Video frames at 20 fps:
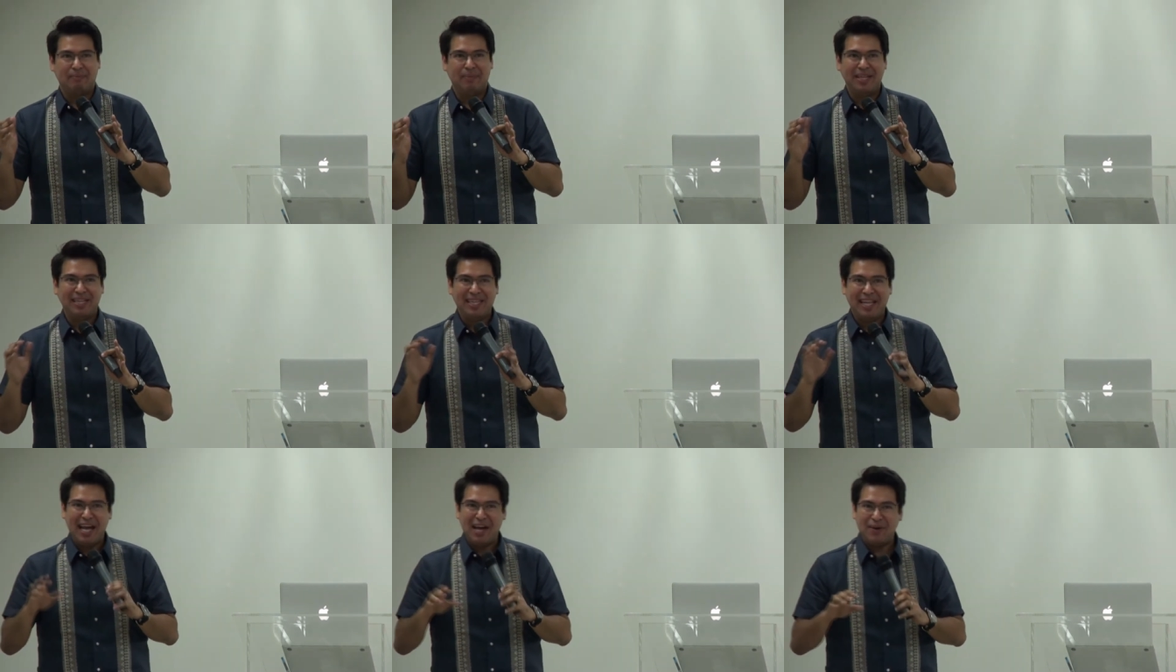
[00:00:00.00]

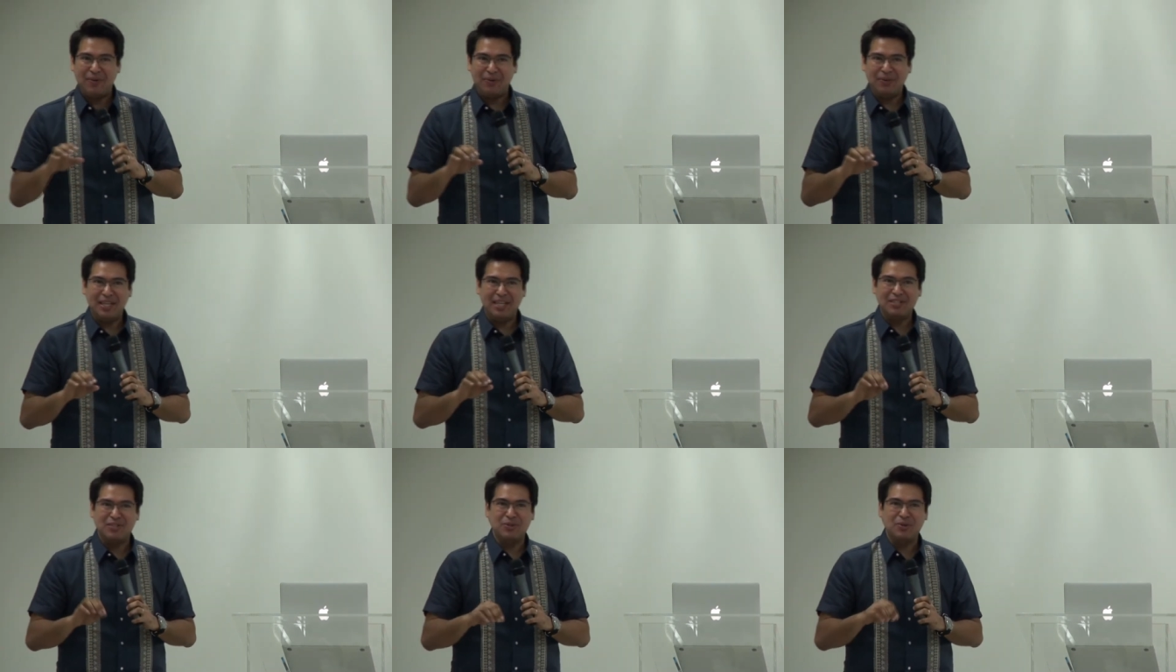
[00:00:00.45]
But
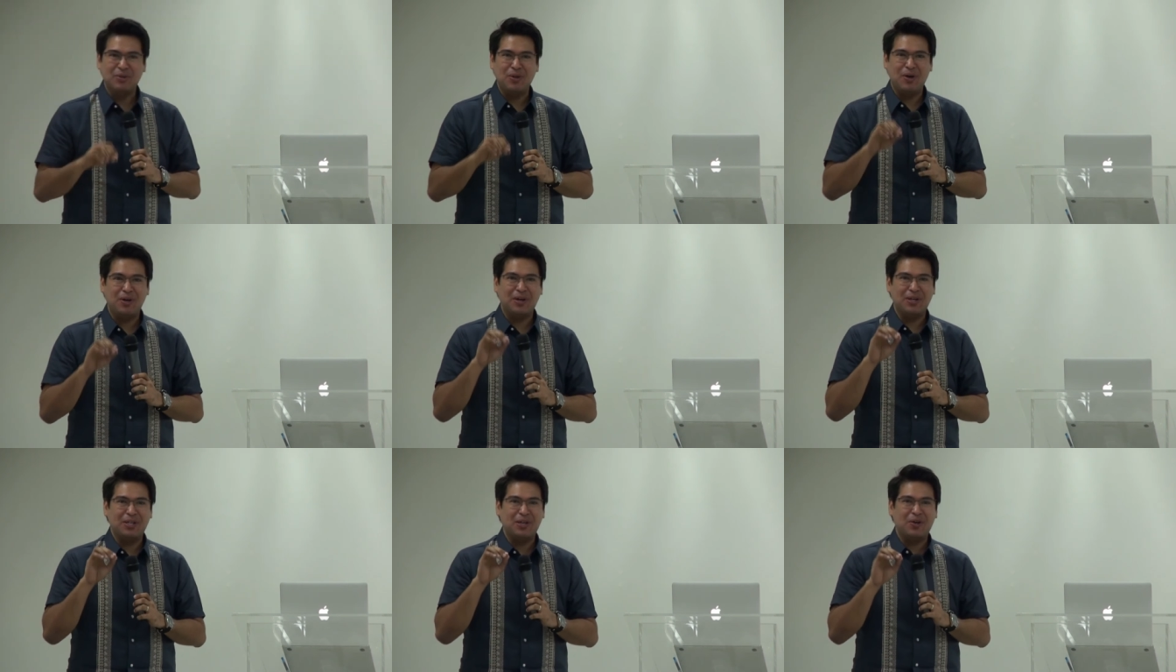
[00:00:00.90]
now, that's no
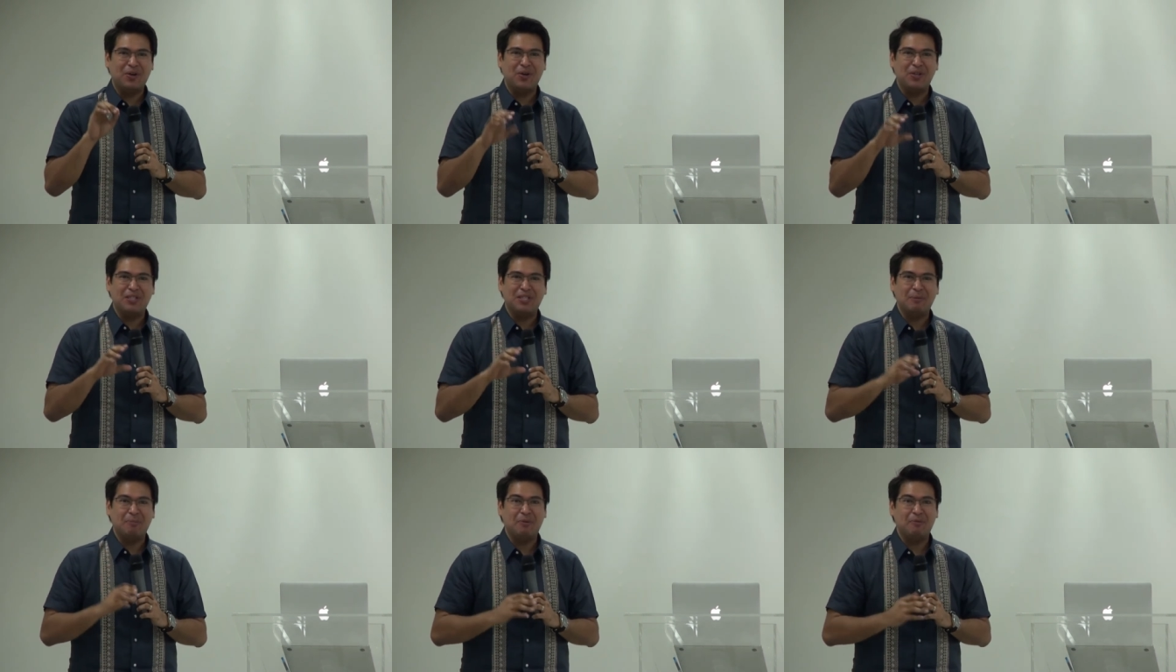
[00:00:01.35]
longer the
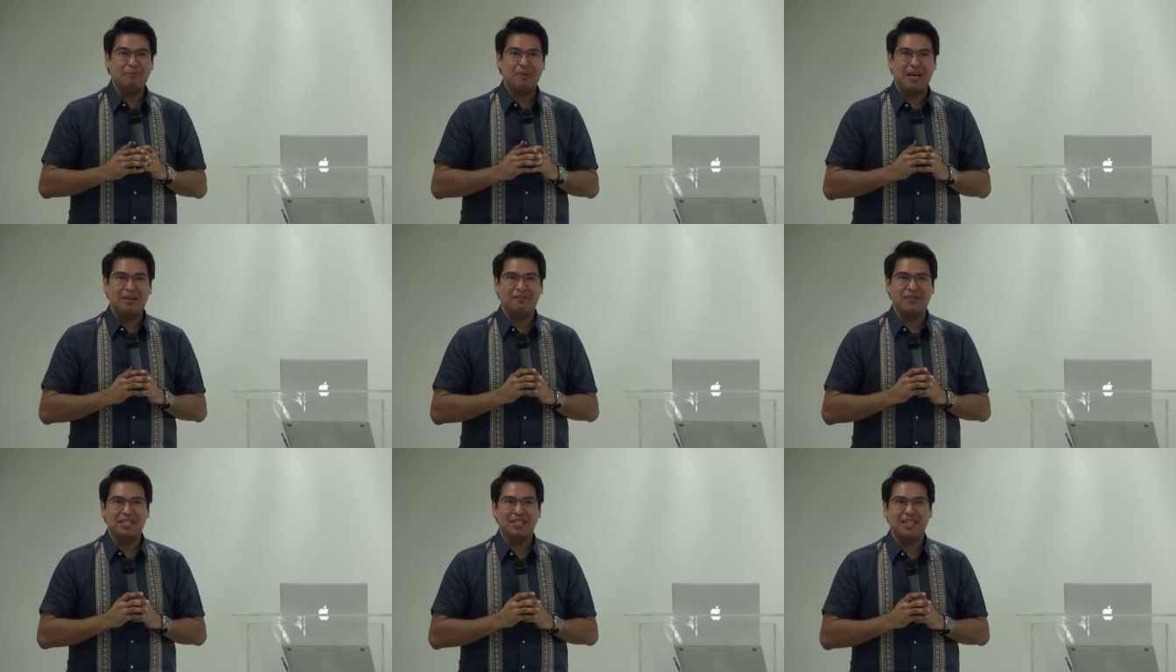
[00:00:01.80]
concept of
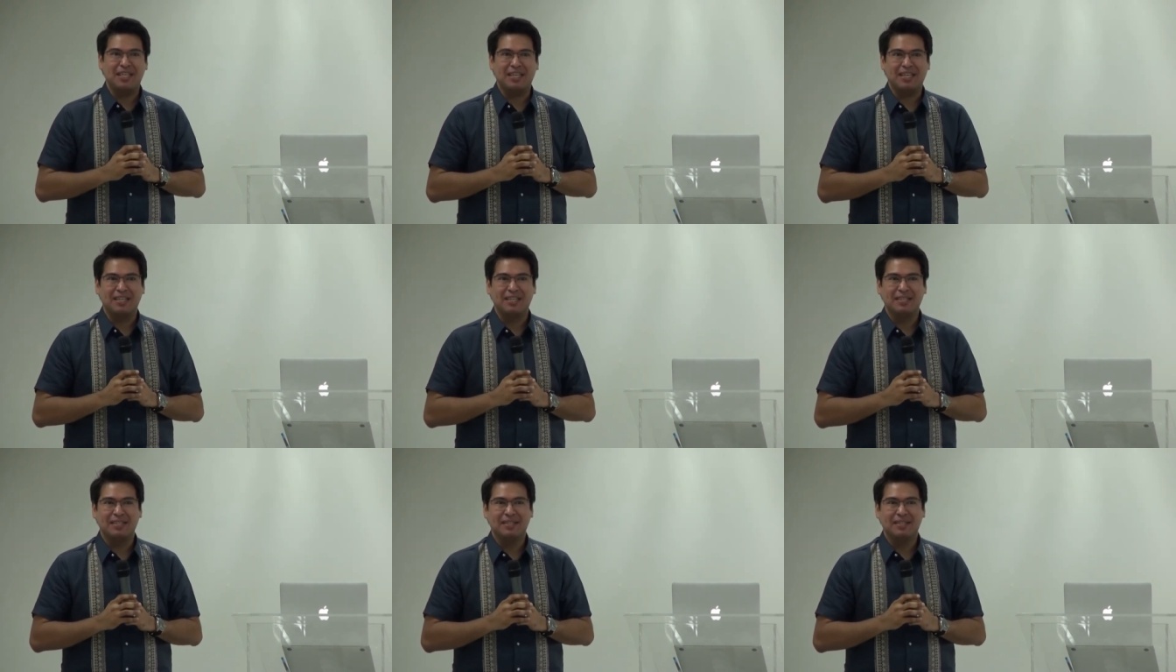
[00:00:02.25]
privacy.